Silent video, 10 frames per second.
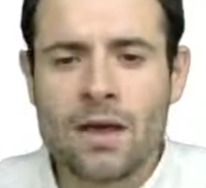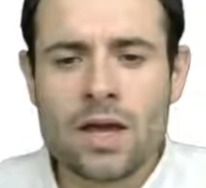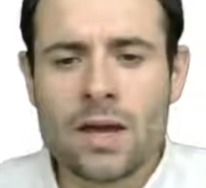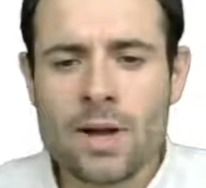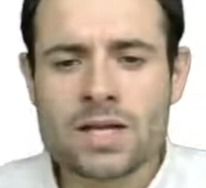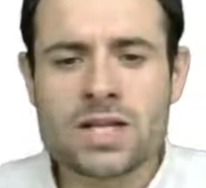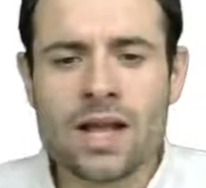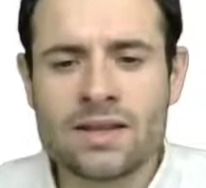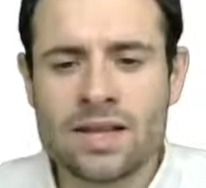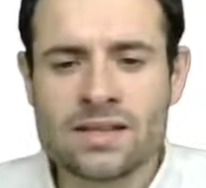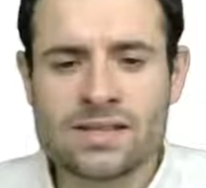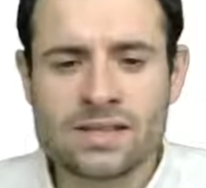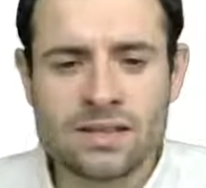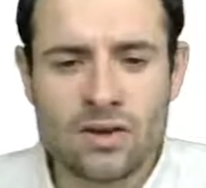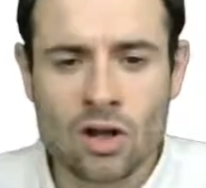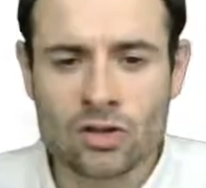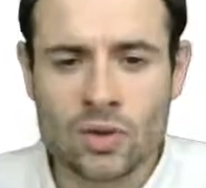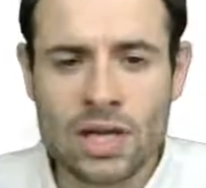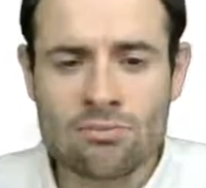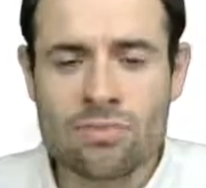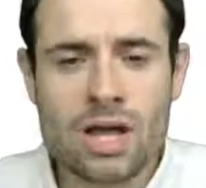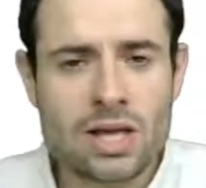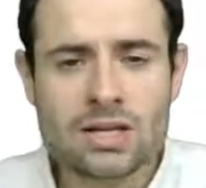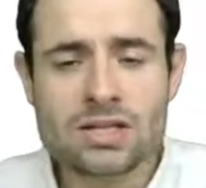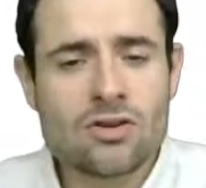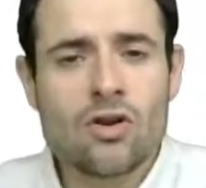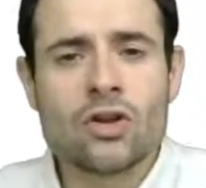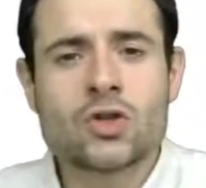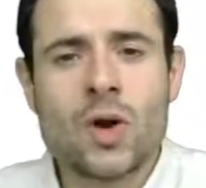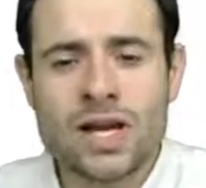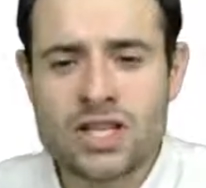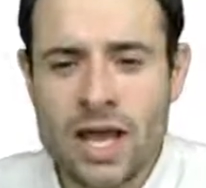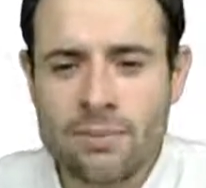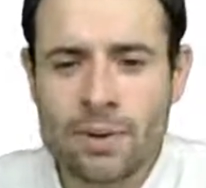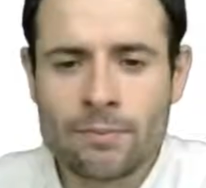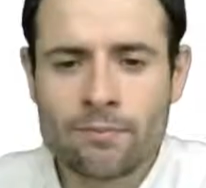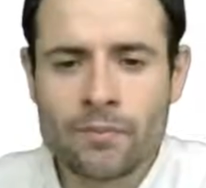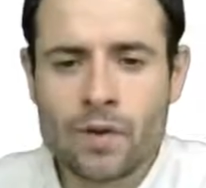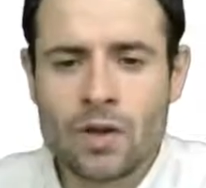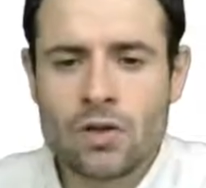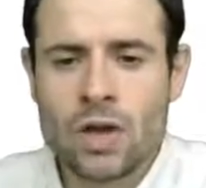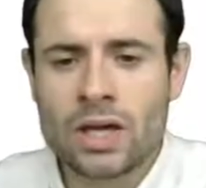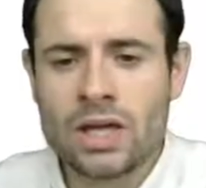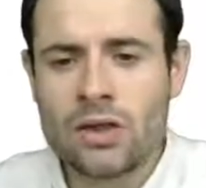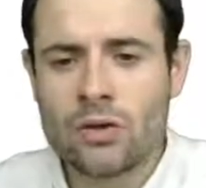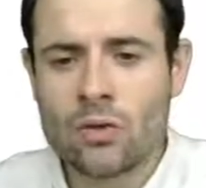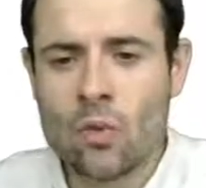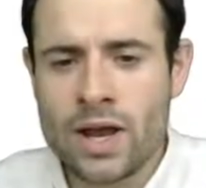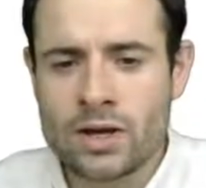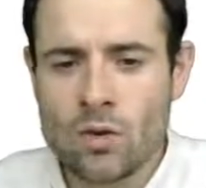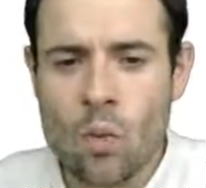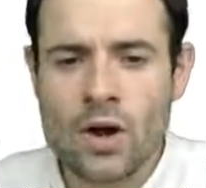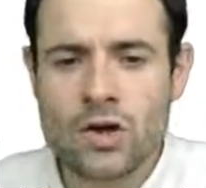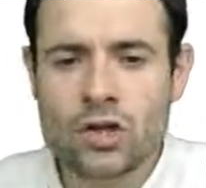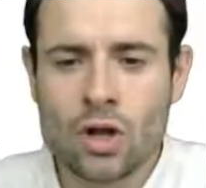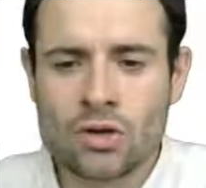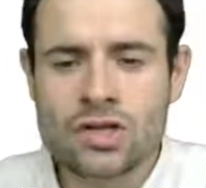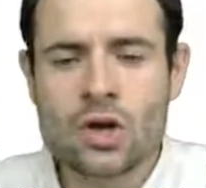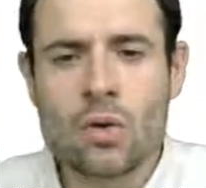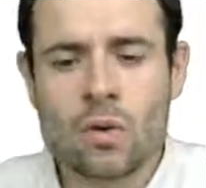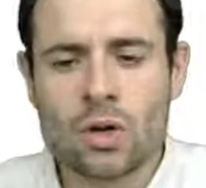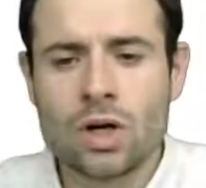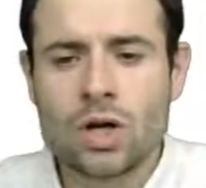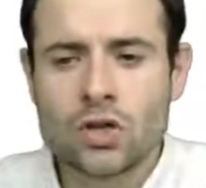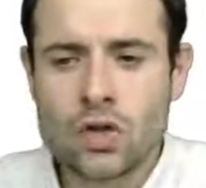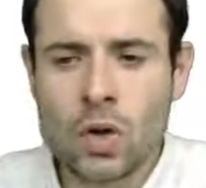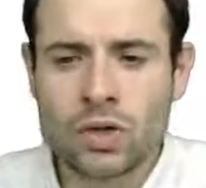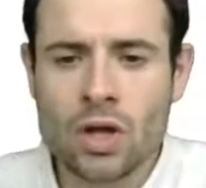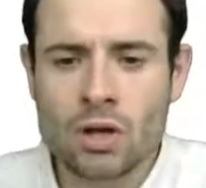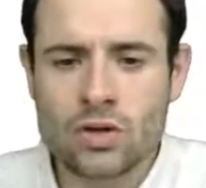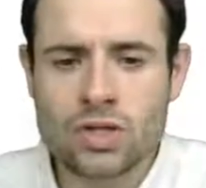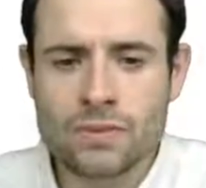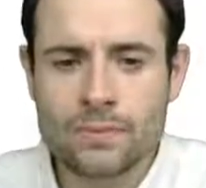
Imagine that this lottery is a scratch game. You can either win $100 or $200.